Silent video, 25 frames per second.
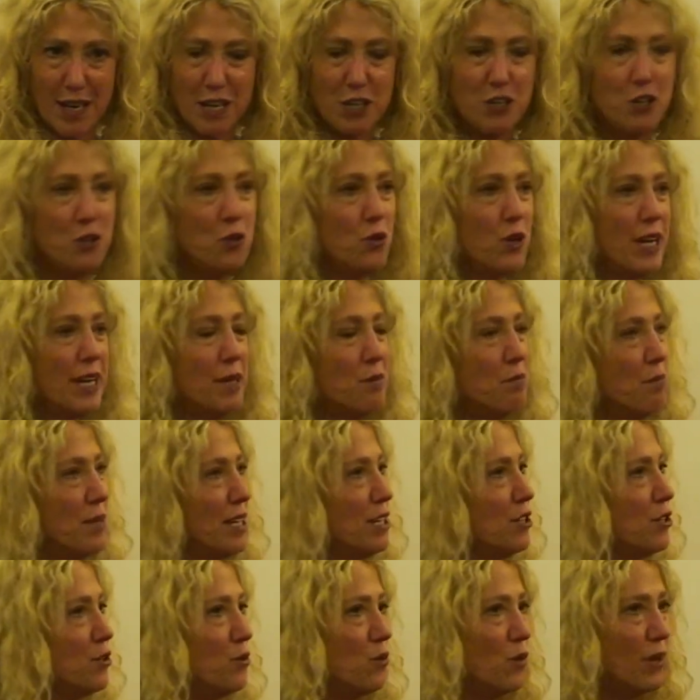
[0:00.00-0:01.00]
You can be
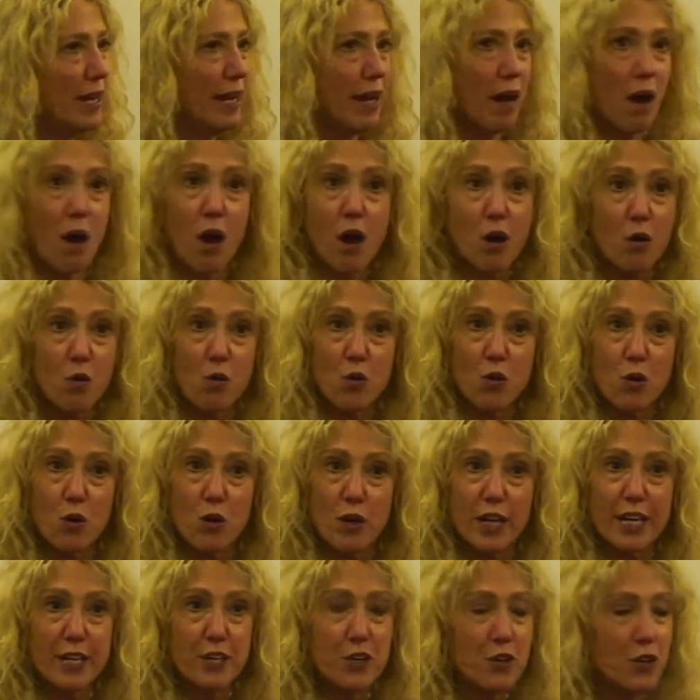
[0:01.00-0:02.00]
doing
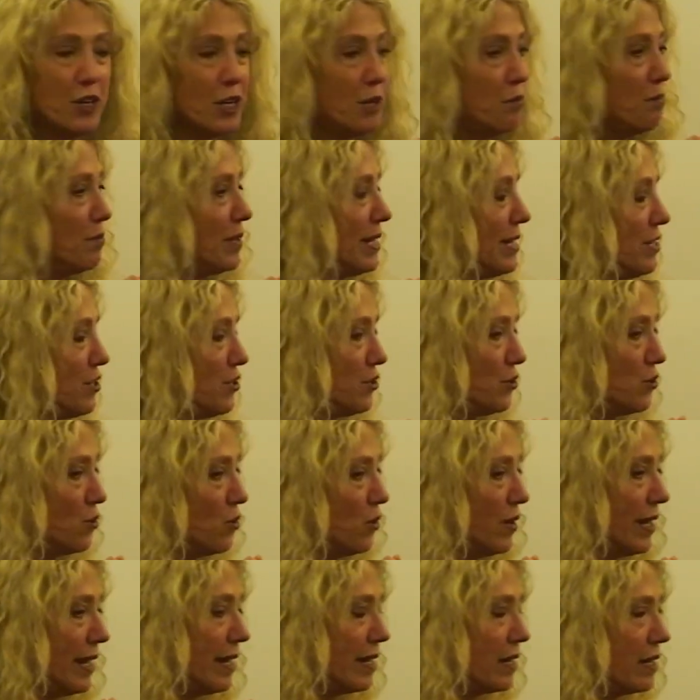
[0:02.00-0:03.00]
artwork, you can be
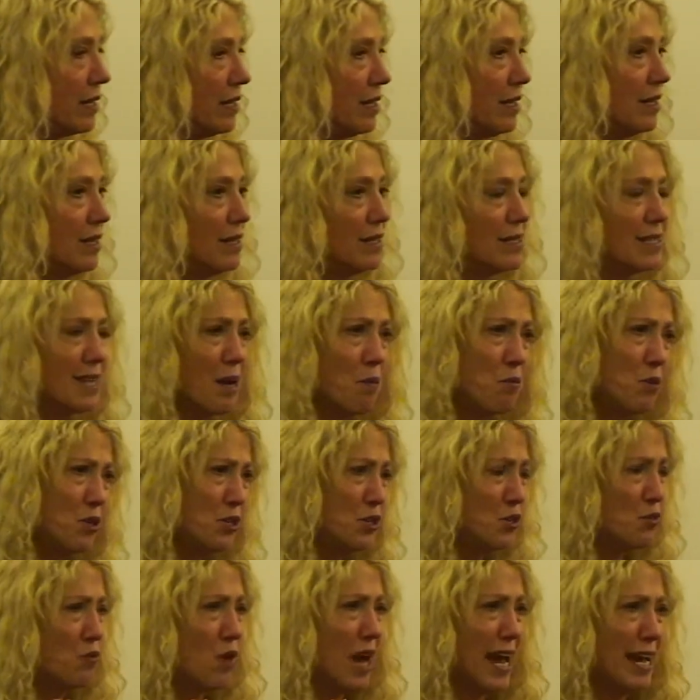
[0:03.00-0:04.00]
doing,
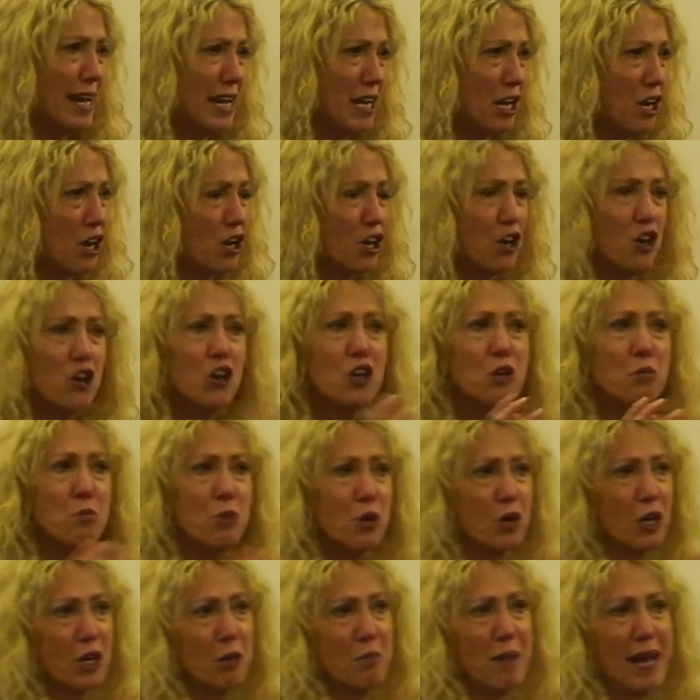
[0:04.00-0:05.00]
someone's writing a
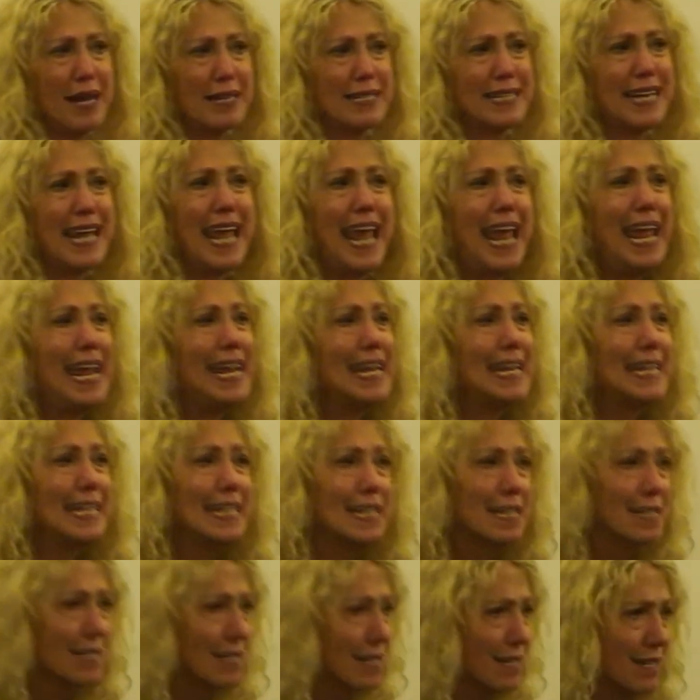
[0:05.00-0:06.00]
cookbook about
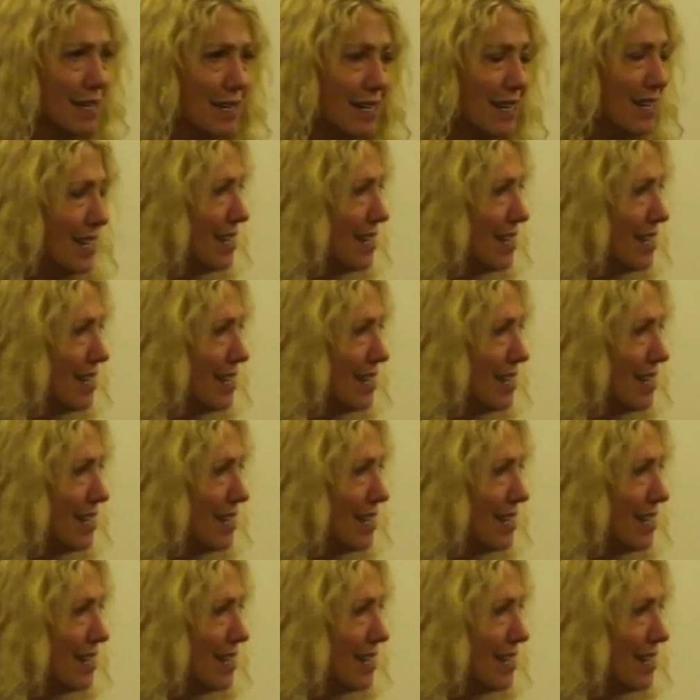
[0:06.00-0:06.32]
cakes, and